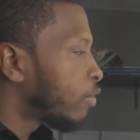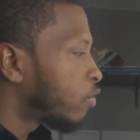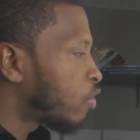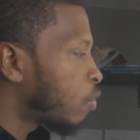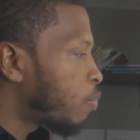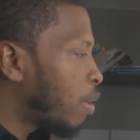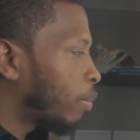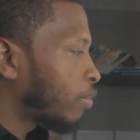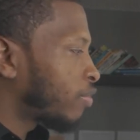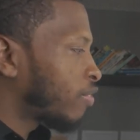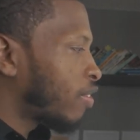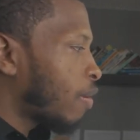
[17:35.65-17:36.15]

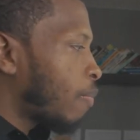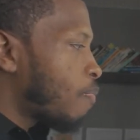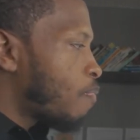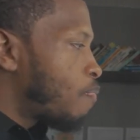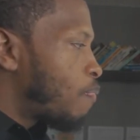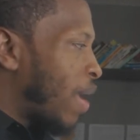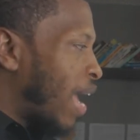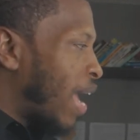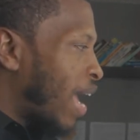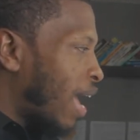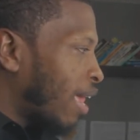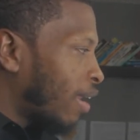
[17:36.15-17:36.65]
to be able to
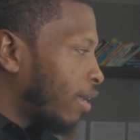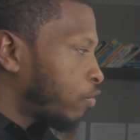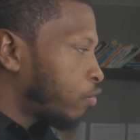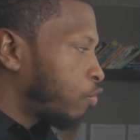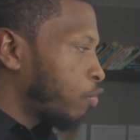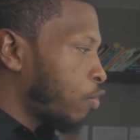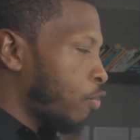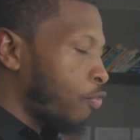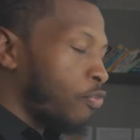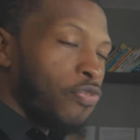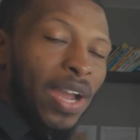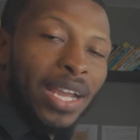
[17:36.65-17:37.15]

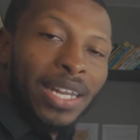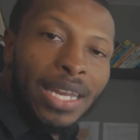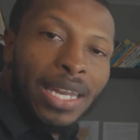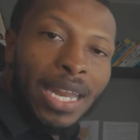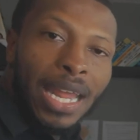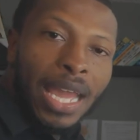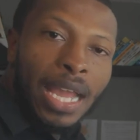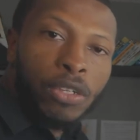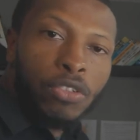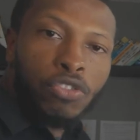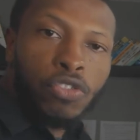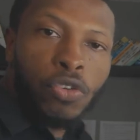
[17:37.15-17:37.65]
balance your
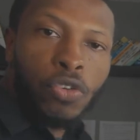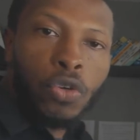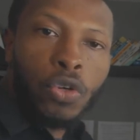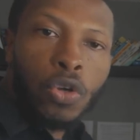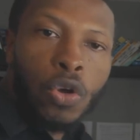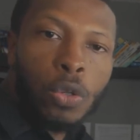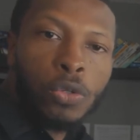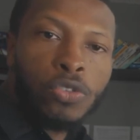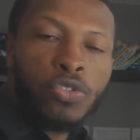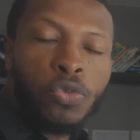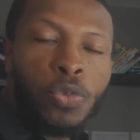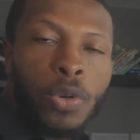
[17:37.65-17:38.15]
financial
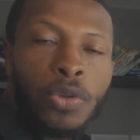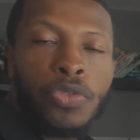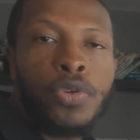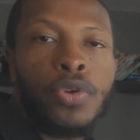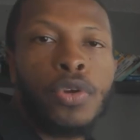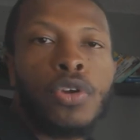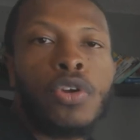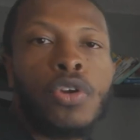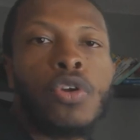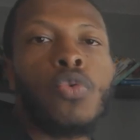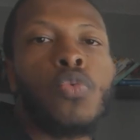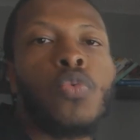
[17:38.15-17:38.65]
goals
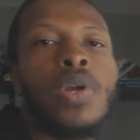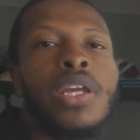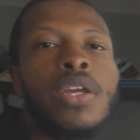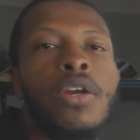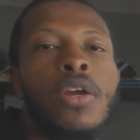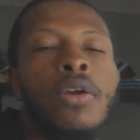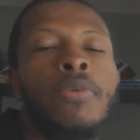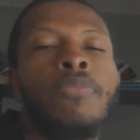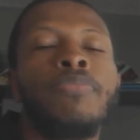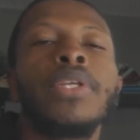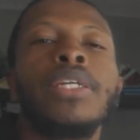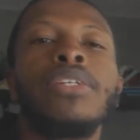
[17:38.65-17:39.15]
with your
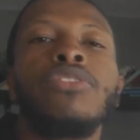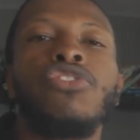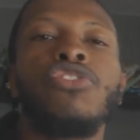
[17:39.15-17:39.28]
career,